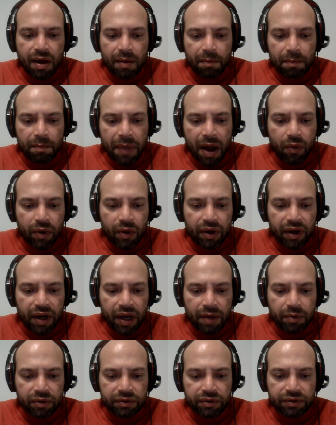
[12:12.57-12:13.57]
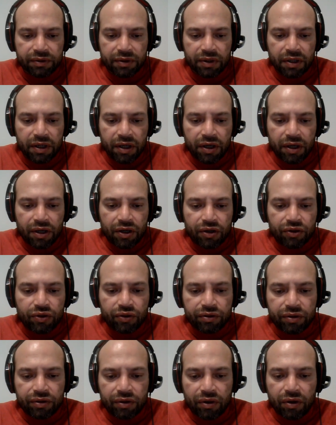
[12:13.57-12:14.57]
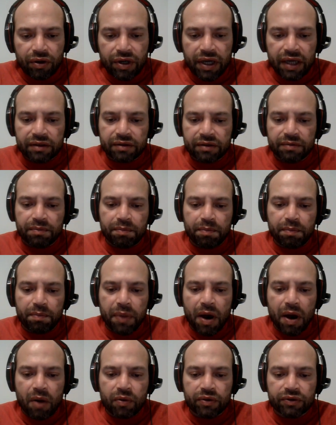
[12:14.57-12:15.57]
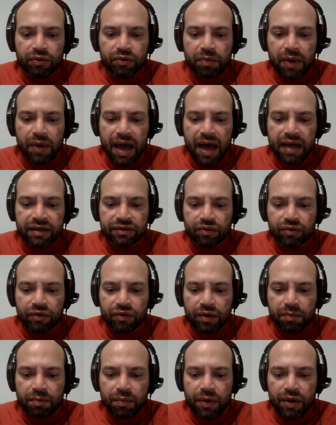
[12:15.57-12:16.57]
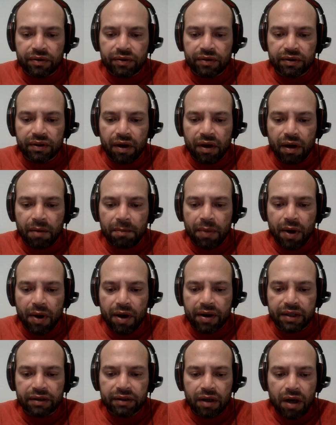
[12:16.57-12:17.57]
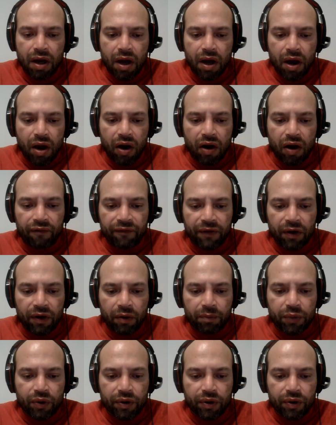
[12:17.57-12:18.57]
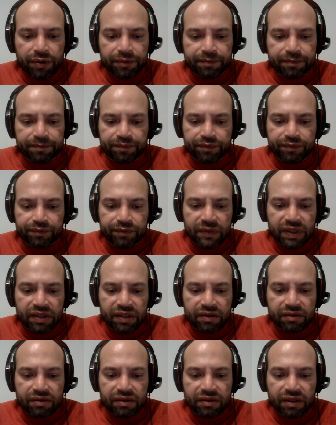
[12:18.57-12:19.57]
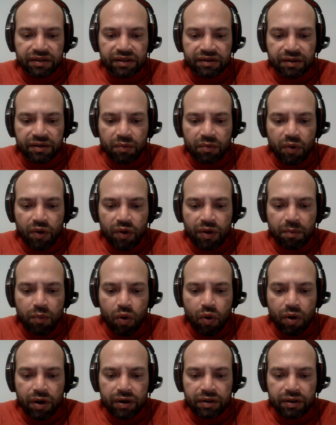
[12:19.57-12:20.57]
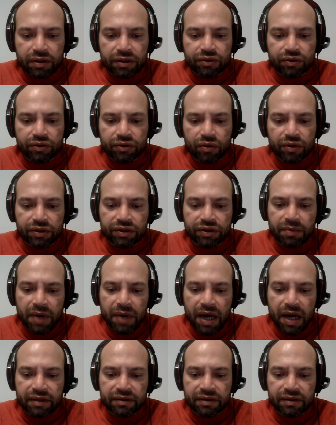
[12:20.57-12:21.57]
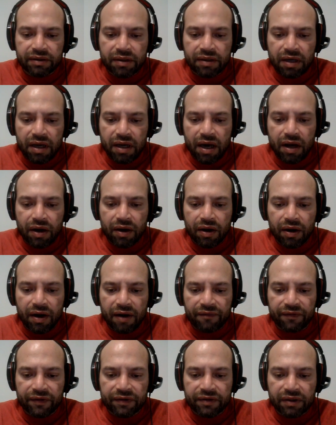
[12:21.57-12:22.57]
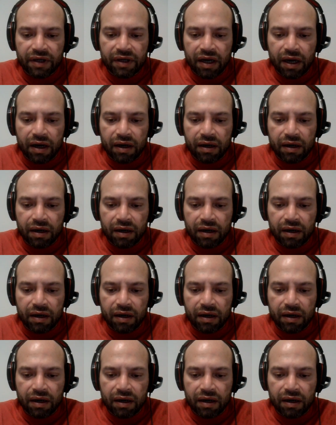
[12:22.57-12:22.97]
Power cables, used to connect power supplies to the various components of a computer, such as the motherboard, storage devices, and graphics card.